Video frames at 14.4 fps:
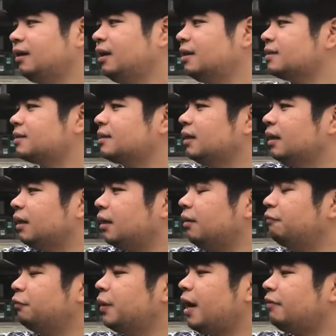this.
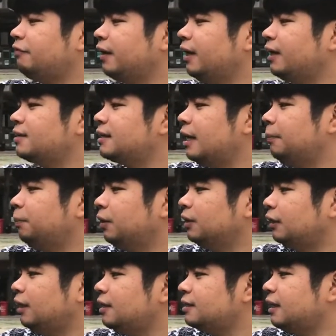If we have an example
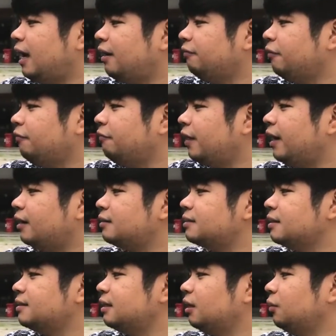that is f of x
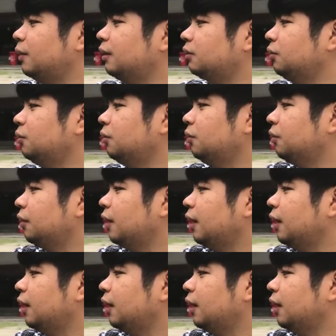is equal to